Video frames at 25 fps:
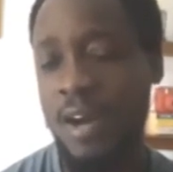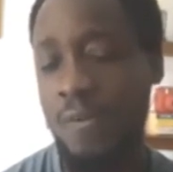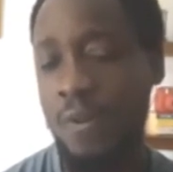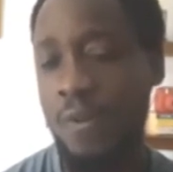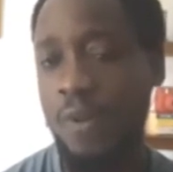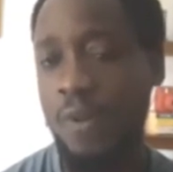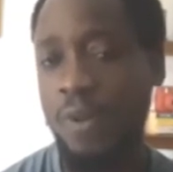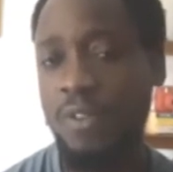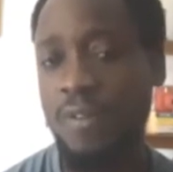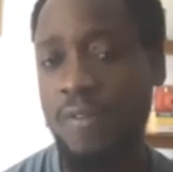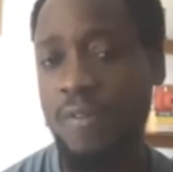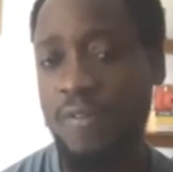
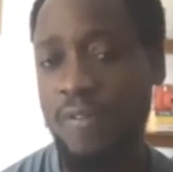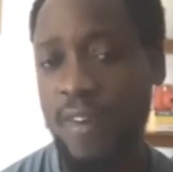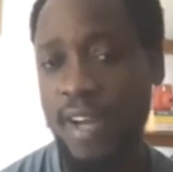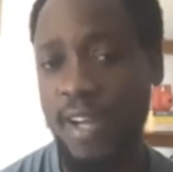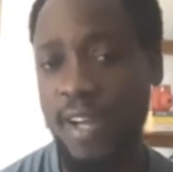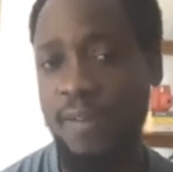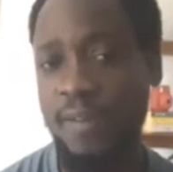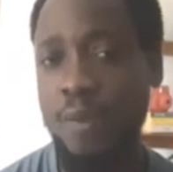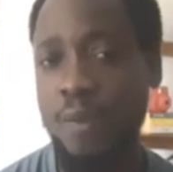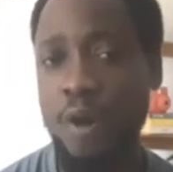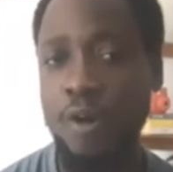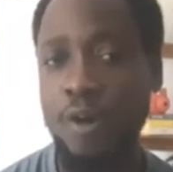And we want to
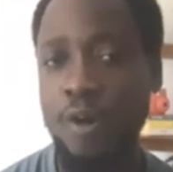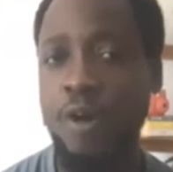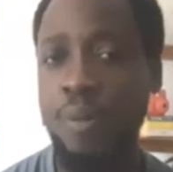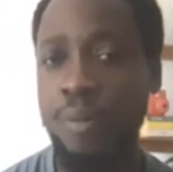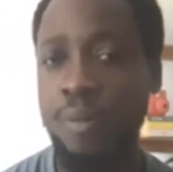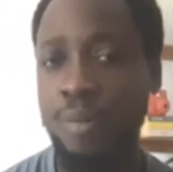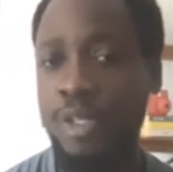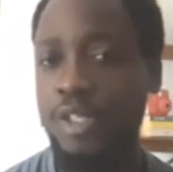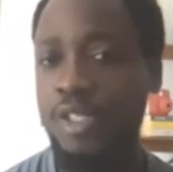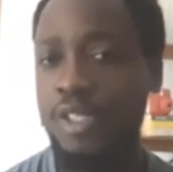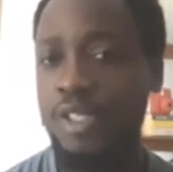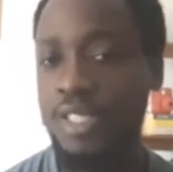find more
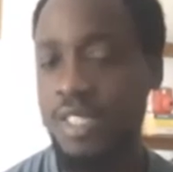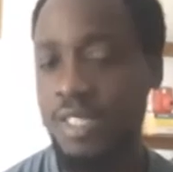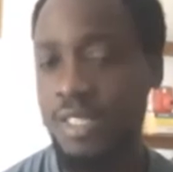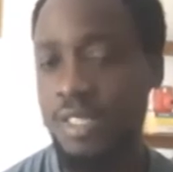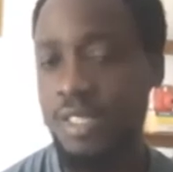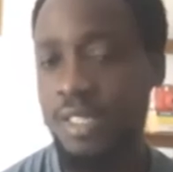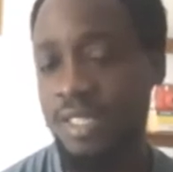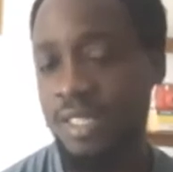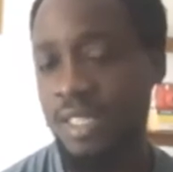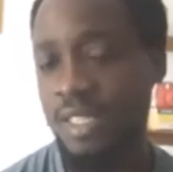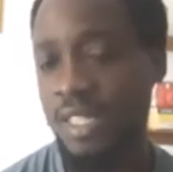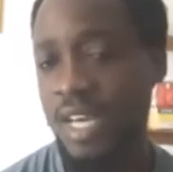
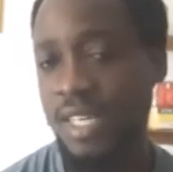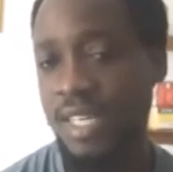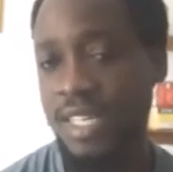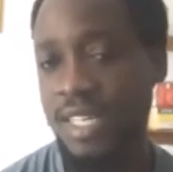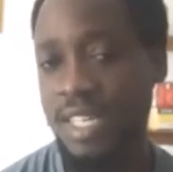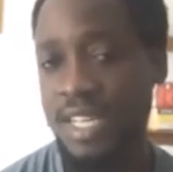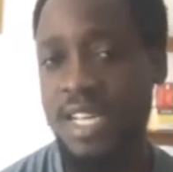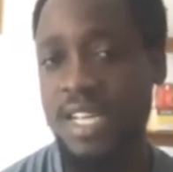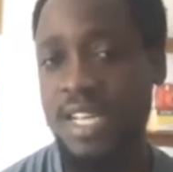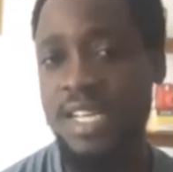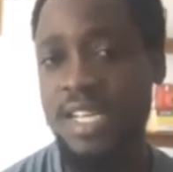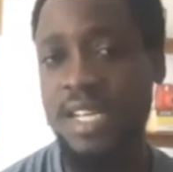communities
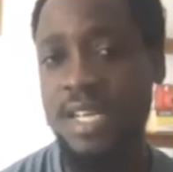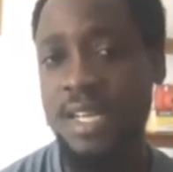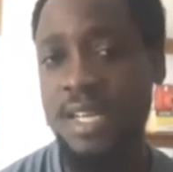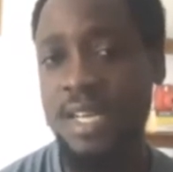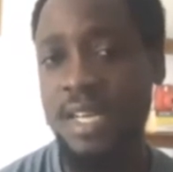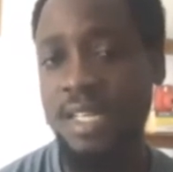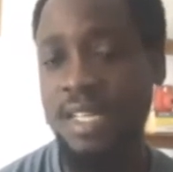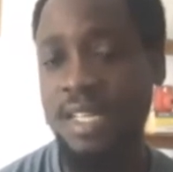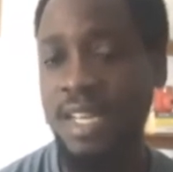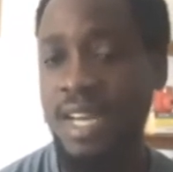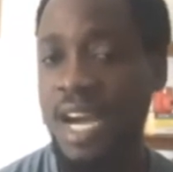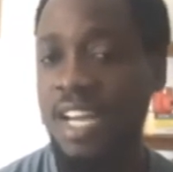that
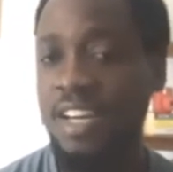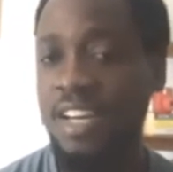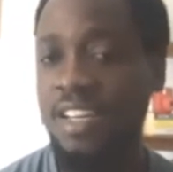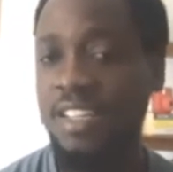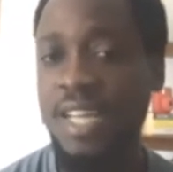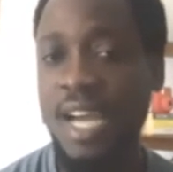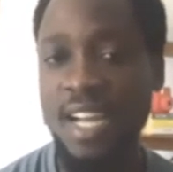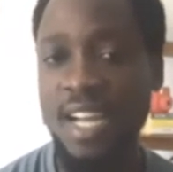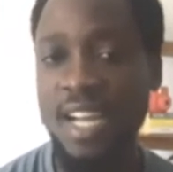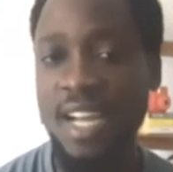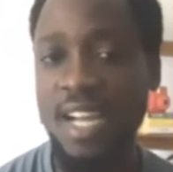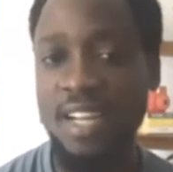need the
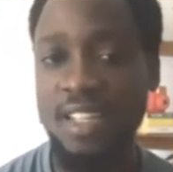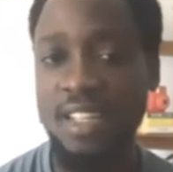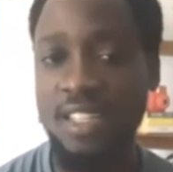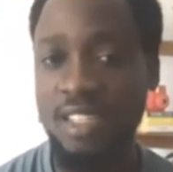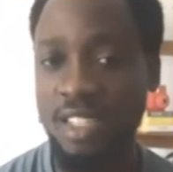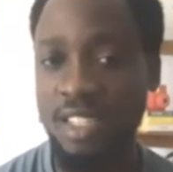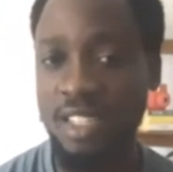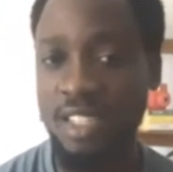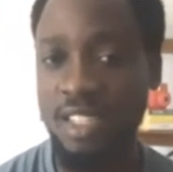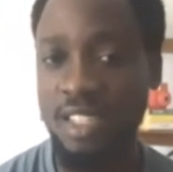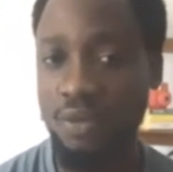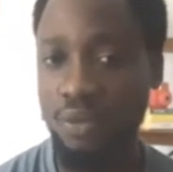kind of
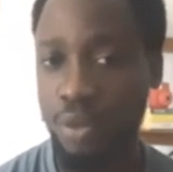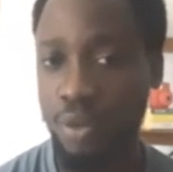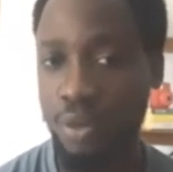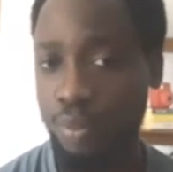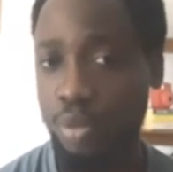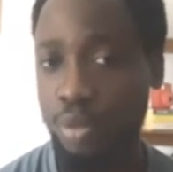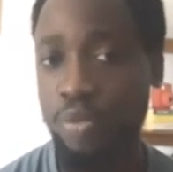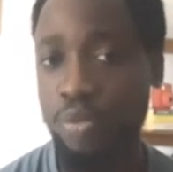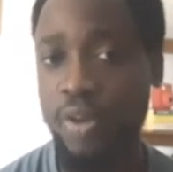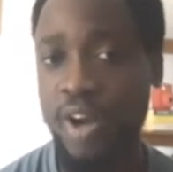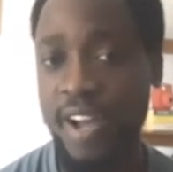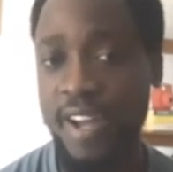diagnostics
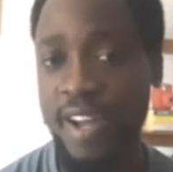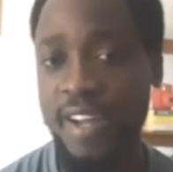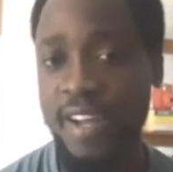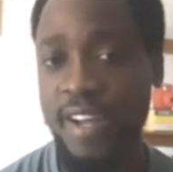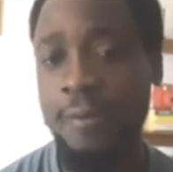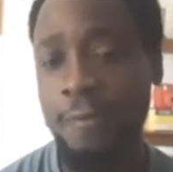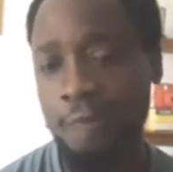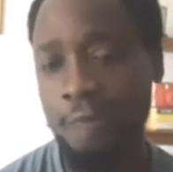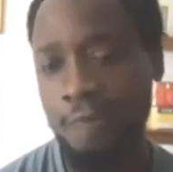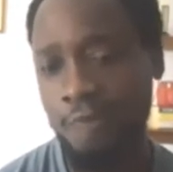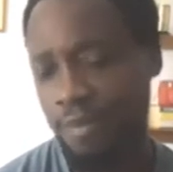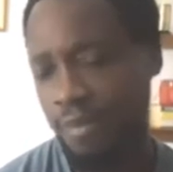we
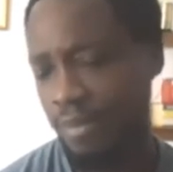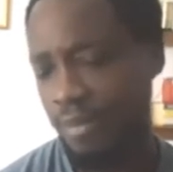provide.